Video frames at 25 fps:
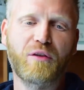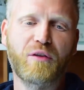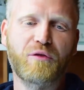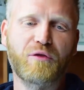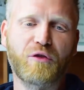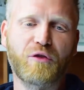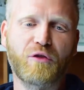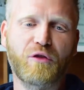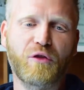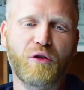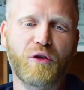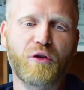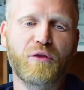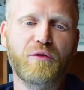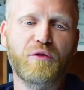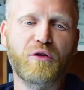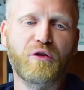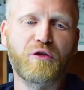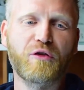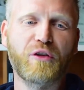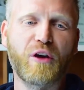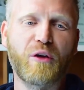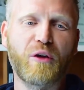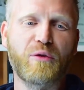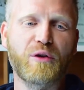like I've just done
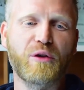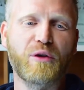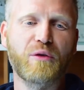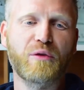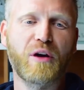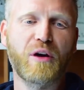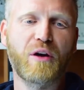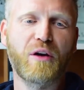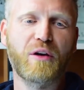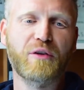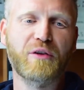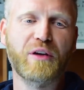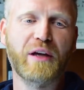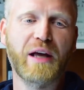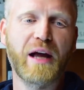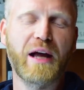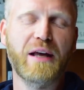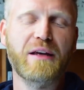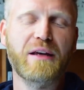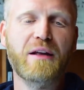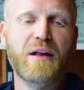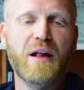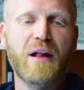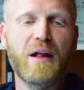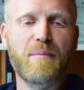to show you guys
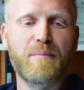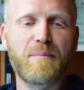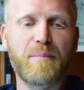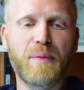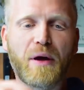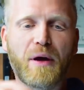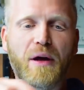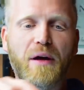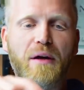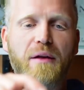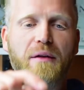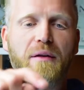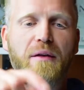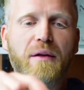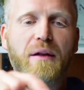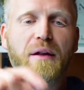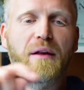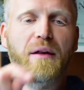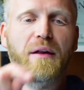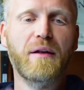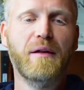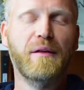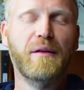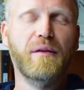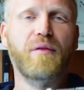again, but
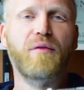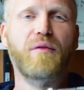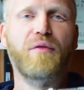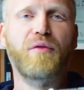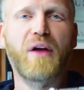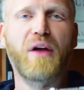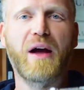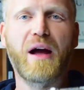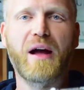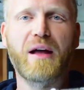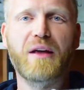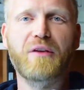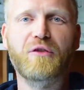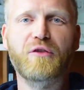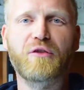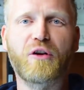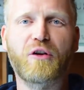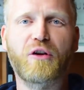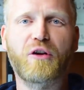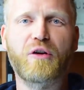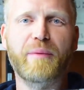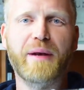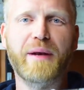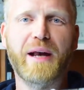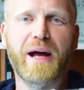that is
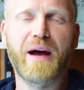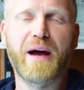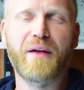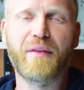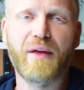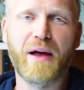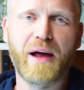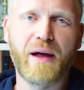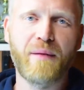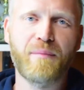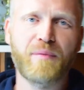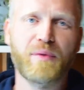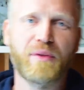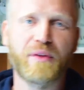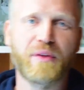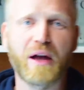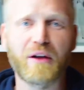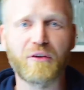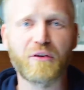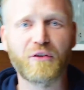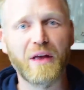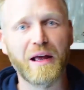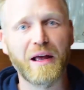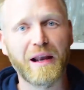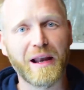not coming out of there.
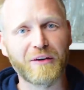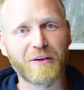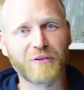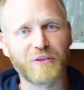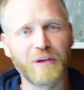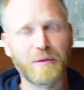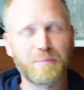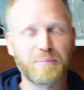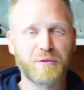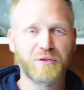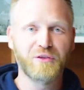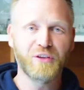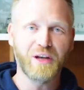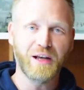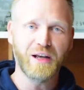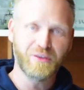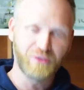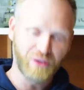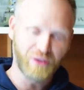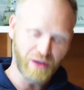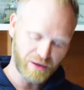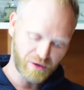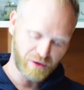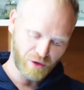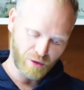That's the elastic
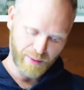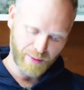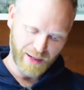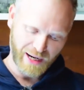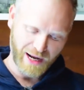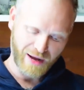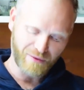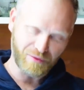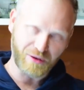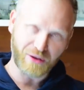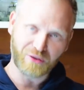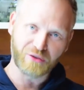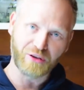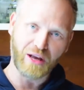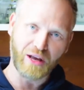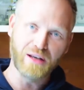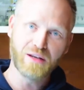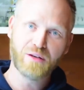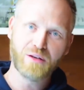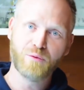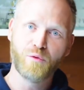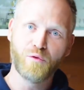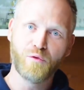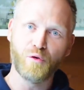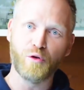protected coming out of this
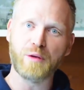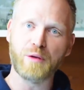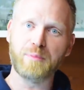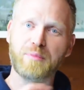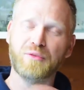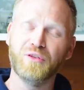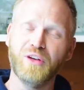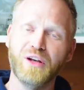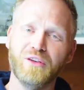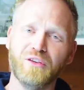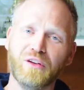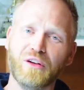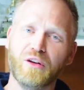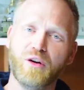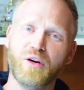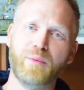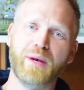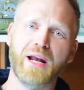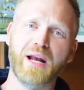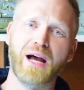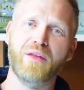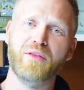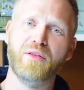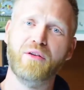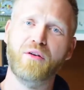end. We've already protected
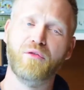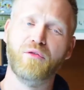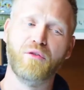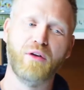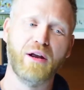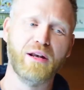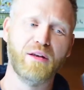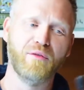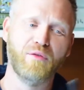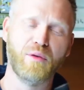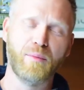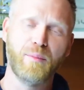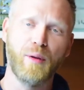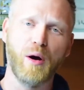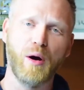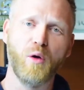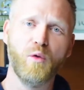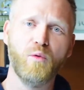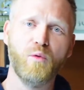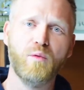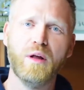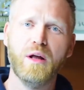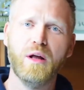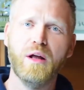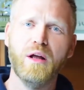coming out the other end of the
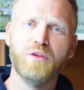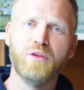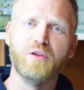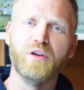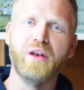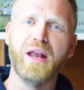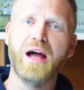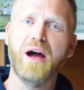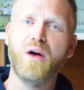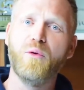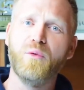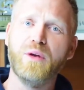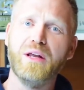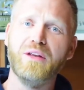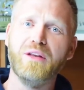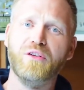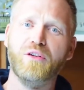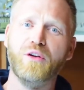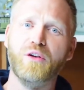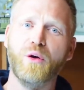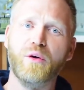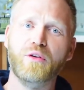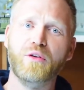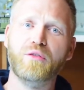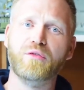pole. So now what we need
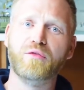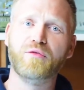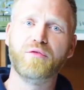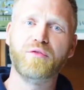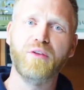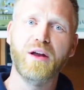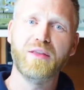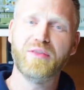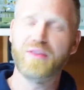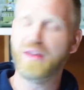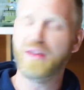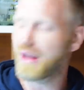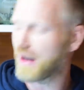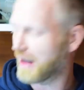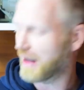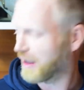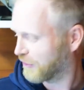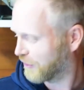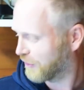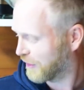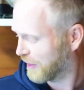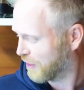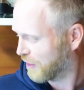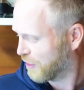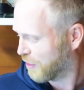to do is thread the
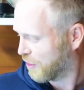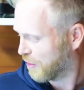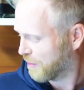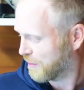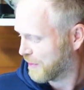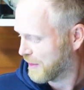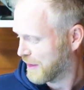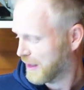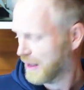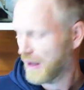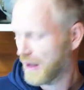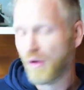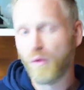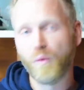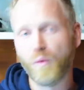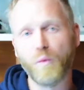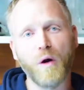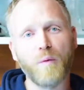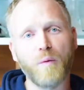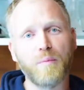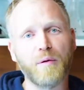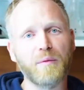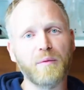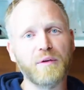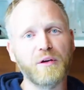elastic up.
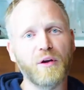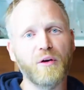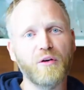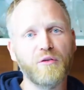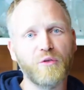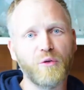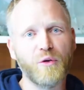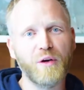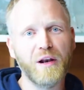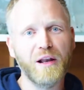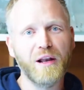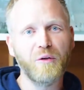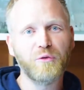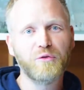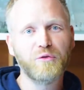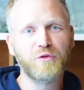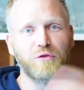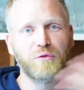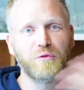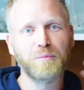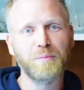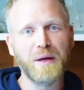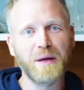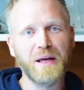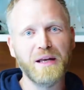What I'll probably do is do a little
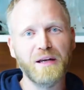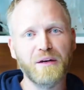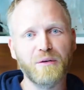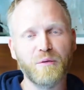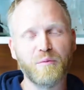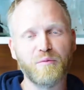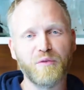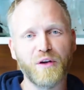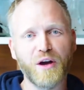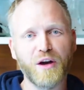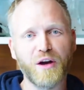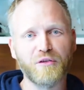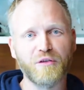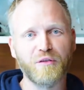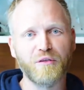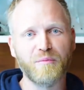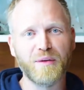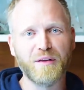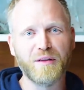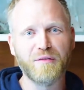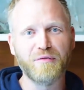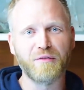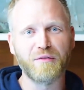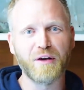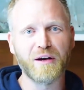speeded up version of
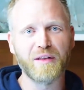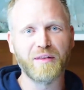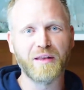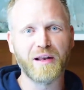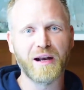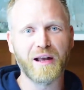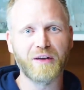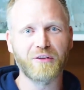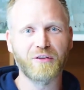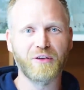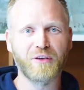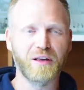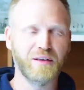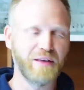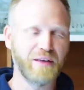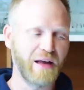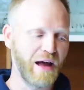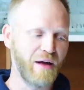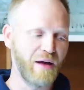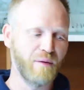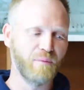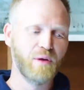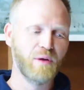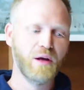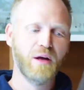me threading the elastic
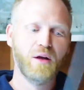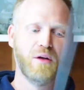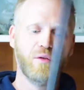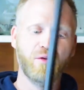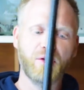down.